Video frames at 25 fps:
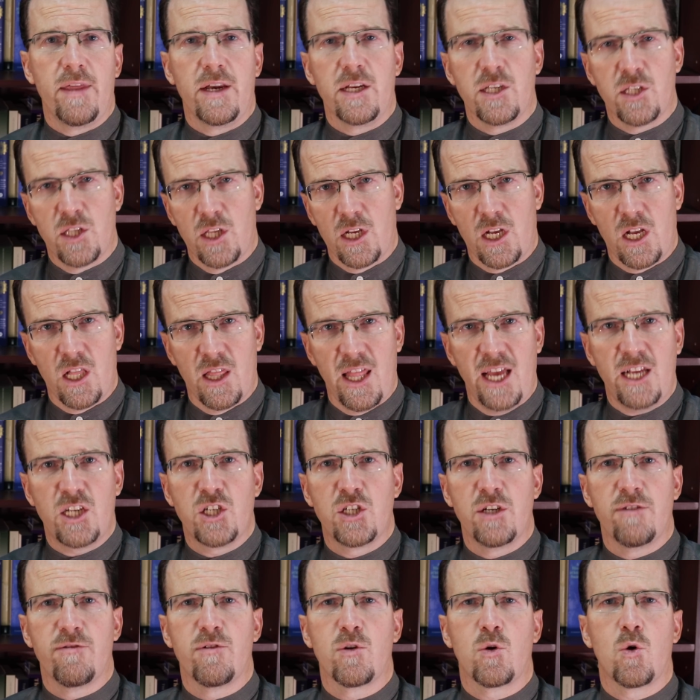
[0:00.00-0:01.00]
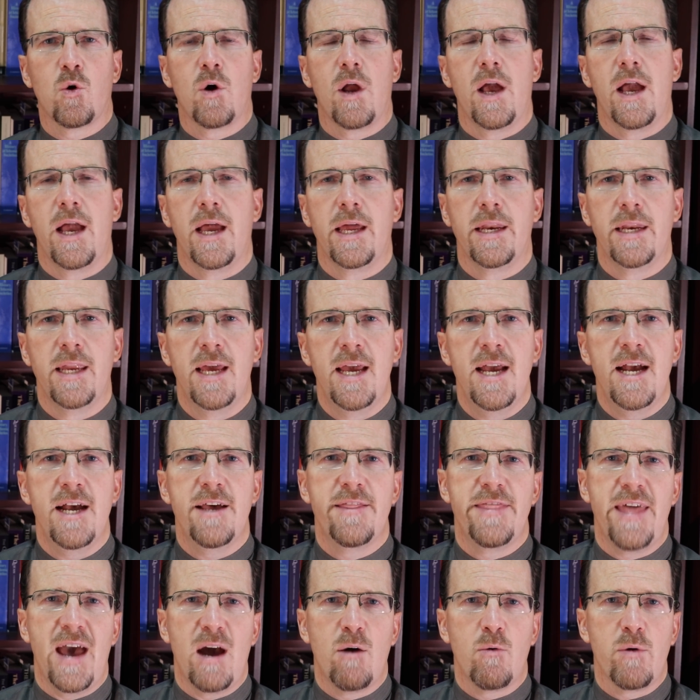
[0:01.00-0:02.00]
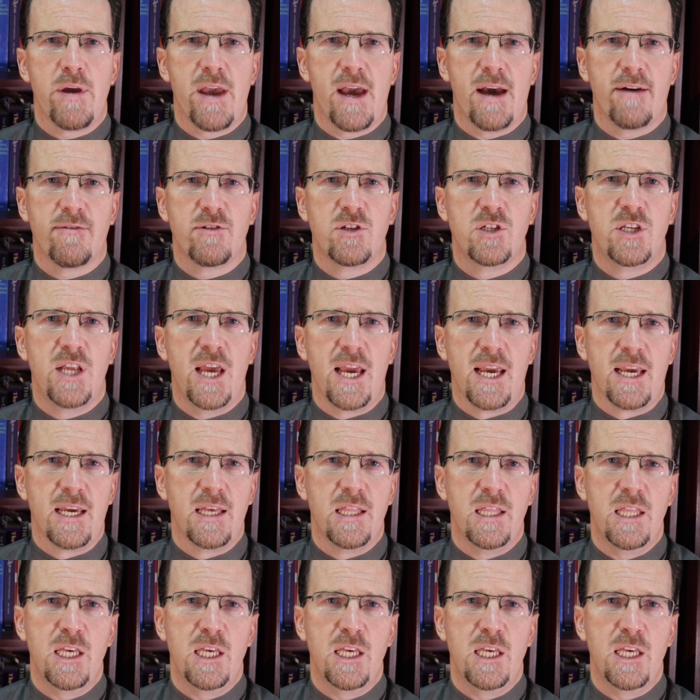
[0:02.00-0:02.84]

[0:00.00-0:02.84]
that is the collection of the Quran that we have today.